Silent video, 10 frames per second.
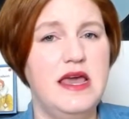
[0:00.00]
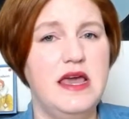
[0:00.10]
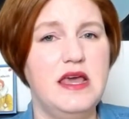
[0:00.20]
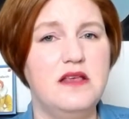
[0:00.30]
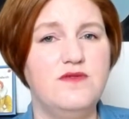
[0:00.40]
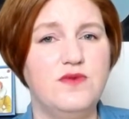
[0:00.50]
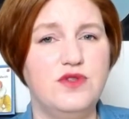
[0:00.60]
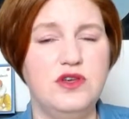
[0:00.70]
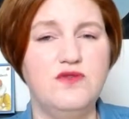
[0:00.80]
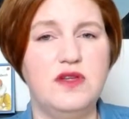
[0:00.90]
is for
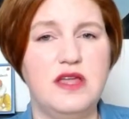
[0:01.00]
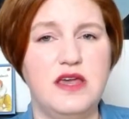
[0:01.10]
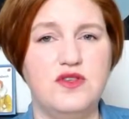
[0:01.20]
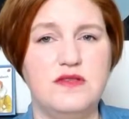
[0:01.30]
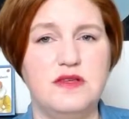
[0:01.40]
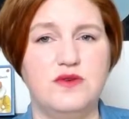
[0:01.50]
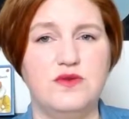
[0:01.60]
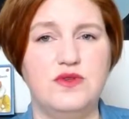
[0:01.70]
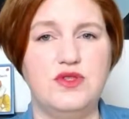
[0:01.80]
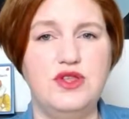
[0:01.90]
children ages 0
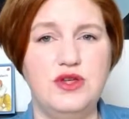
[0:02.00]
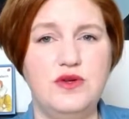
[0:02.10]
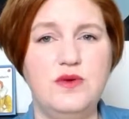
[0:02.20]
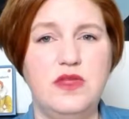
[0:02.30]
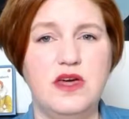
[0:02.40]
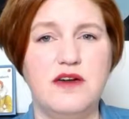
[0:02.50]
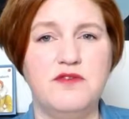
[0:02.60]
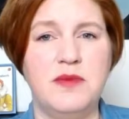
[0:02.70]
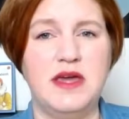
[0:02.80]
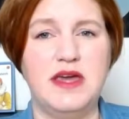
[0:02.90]
to 2. The
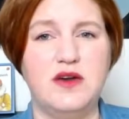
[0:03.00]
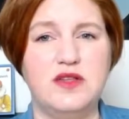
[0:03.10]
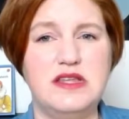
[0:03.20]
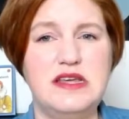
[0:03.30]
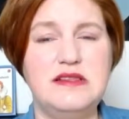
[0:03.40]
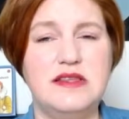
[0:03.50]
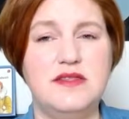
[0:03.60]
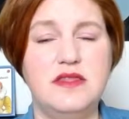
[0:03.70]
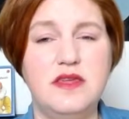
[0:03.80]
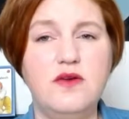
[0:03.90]
government guarantees,
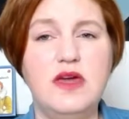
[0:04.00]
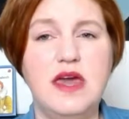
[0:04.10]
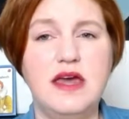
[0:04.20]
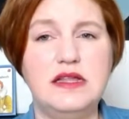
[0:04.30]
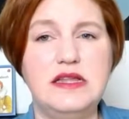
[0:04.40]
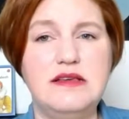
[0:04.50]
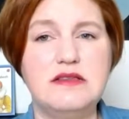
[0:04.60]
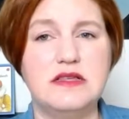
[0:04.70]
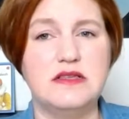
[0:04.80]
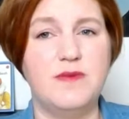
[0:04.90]
in theory at
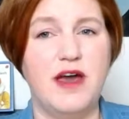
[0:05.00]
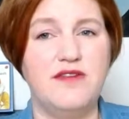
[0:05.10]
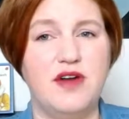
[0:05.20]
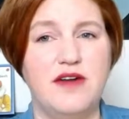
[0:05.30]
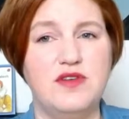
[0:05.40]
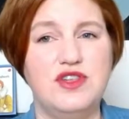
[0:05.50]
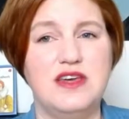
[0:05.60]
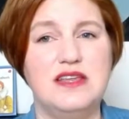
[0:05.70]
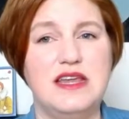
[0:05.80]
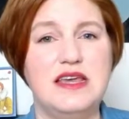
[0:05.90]
least, a spot for every
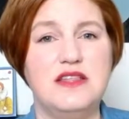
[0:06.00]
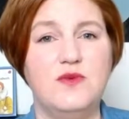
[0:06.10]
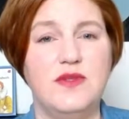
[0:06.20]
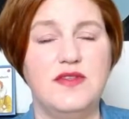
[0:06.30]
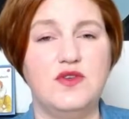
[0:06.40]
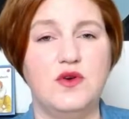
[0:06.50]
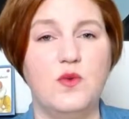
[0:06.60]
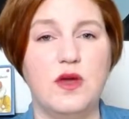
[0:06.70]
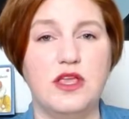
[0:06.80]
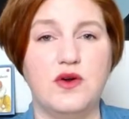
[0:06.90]
child at a Kita when they turn
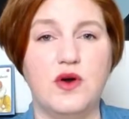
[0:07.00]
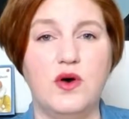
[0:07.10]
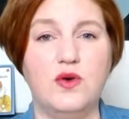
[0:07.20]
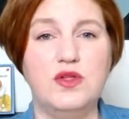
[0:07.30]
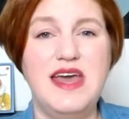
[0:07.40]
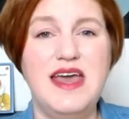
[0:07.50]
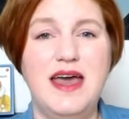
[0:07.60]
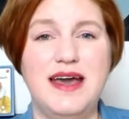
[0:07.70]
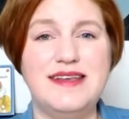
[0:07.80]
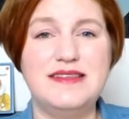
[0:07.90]
1 year old.
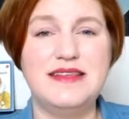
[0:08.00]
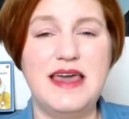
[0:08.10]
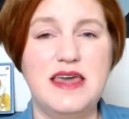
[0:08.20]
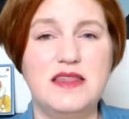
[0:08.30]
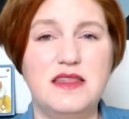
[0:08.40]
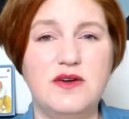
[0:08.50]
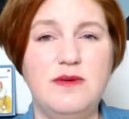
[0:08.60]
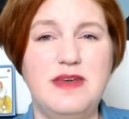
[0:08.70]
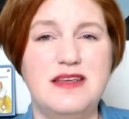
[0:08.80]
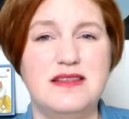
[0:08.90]
I say in theory
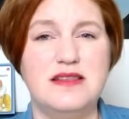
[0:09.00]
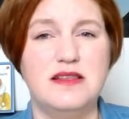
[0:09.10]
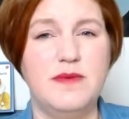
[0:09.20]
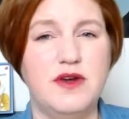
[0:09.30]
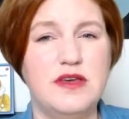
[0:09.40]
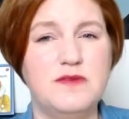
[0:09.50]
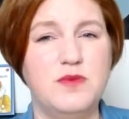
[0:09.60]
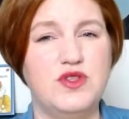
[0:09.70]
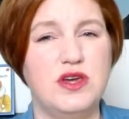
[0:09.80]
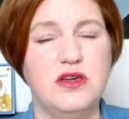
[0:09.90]
because in some areas,
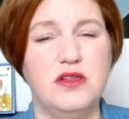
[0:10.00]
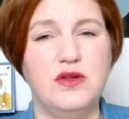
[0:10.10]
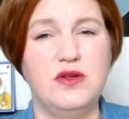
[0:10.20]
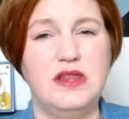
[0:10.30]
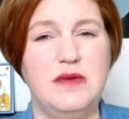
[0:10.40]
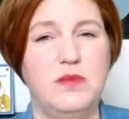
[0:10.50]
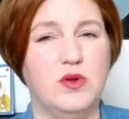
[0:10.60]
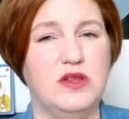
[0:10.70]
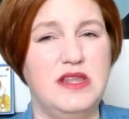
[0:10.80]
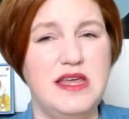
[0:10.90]
particularly
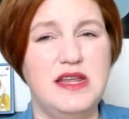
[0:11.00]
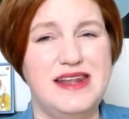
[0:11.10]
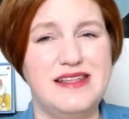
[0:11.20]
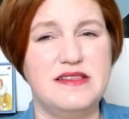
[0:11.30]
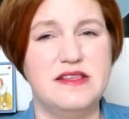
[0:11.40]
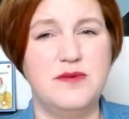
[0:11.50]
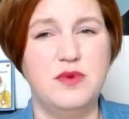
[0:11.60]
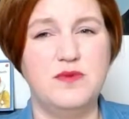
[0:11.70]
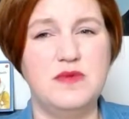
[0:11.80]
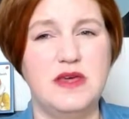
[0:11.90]
Berlin and its
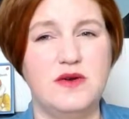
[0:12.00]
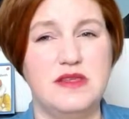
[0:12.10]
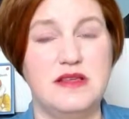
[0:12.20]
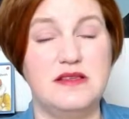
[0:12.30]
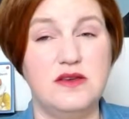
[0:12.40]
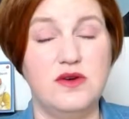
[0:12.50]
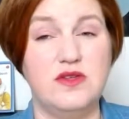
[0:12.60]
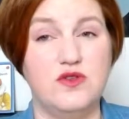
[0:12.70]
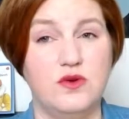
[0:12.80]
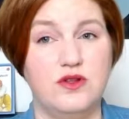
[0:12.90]
suburbs, there is a
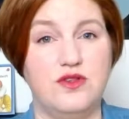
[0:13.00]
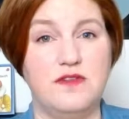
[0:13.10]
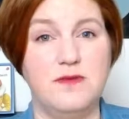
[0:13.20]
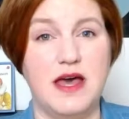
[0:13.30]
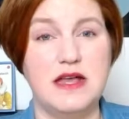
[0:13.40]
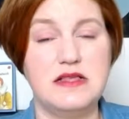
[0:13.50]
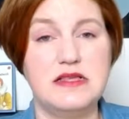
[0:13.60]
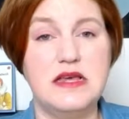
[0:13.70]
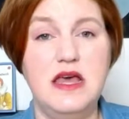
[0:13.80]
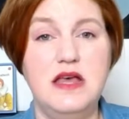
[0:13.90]
serious shortage of
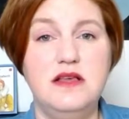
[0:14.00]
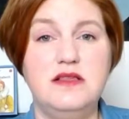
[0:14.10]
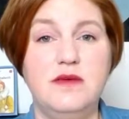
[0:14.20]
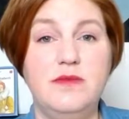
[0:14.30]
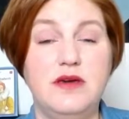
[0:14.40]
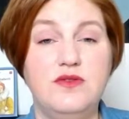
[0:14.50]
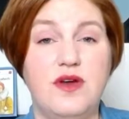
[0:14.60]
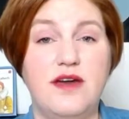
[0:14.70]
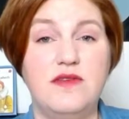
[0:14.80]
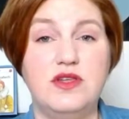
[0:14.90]
spots. Some parents are
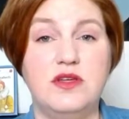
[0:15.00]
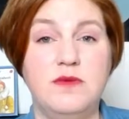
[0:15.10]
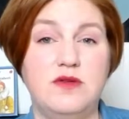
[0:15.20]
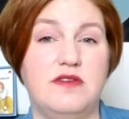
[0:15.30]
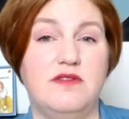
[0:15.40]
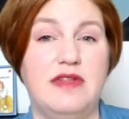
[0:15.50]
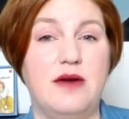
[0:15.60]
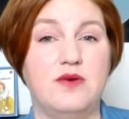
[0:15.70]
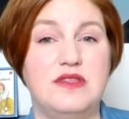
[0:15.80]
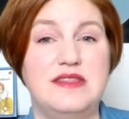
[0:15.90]
having to commute several
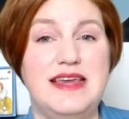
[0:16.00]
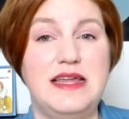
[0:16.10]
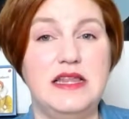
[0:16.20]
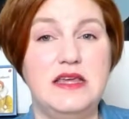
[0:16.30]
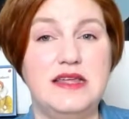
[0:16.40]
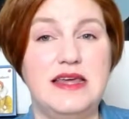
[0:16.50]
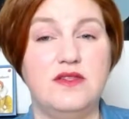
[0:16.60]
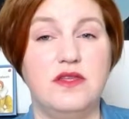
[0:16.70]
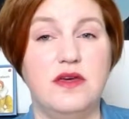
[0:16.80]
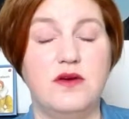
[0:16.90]
hours daily to get
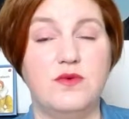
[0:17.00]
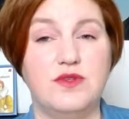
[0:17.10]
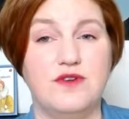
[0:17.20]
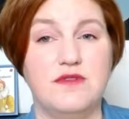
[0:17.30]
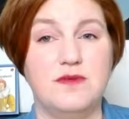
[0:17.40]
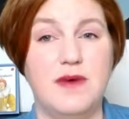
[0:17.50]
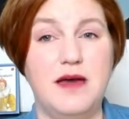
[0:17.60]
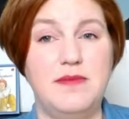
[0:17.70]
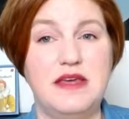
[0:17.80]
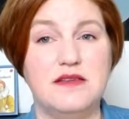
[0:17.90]
to their reserved
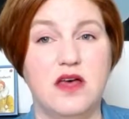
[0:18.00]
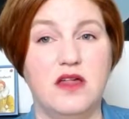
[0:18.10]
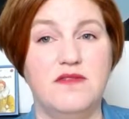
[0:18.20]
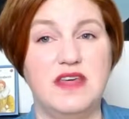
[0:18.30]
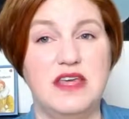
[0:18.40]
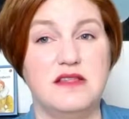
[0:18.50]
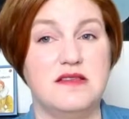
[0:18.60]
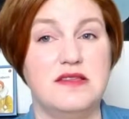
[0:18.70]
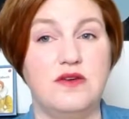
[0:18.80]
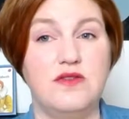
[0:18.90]
spot because all of the
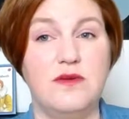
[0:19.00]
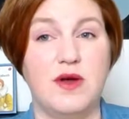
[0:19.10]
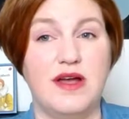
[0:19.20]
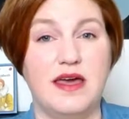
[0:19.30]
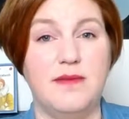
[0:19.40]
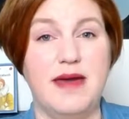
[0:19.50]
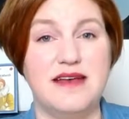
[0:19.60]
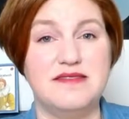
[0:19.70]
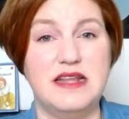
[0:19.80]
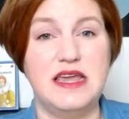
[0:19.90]
Kitas near them are at
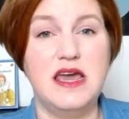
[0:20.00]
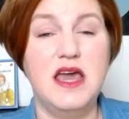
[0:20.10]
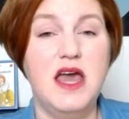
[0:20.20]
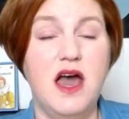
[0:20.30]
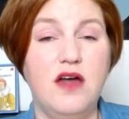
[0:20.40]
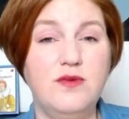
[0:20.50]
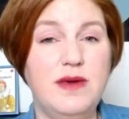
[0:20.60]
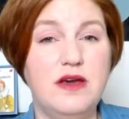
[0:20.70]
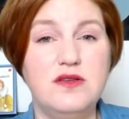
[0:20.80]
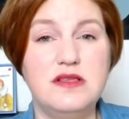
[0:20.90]
capacity. Other
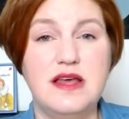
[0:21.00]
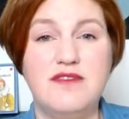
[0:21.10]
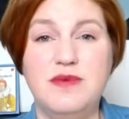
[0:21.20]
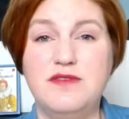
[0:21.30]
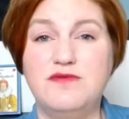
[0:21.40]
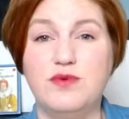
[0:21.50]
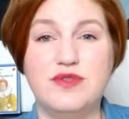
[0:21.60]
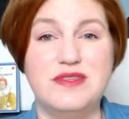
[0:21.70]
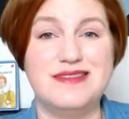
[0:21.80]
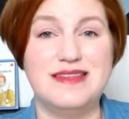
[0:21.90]
parents have been
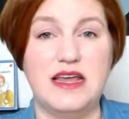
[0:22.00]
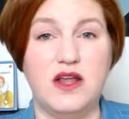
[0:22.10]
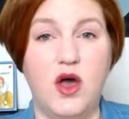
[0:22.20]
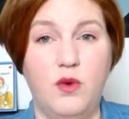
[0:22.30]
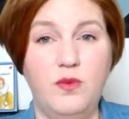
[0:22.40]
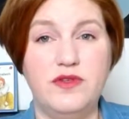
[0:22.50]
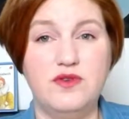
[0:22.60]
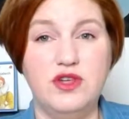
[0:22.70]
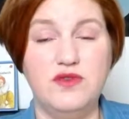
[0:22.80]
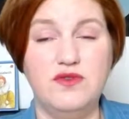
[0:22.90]
forced to stay at home with their
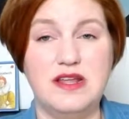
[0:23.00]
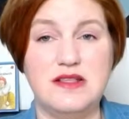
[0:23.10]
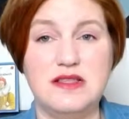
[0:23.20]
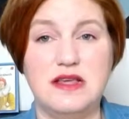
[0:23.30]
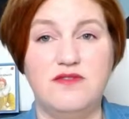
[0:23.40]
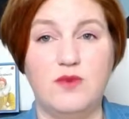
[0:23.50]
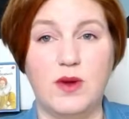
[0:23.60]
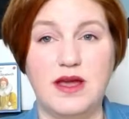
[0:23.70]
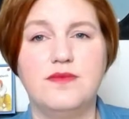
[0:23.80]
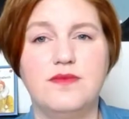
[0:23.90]
children instead of
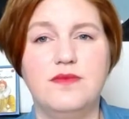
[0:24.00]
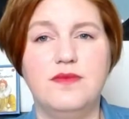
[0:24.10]
working.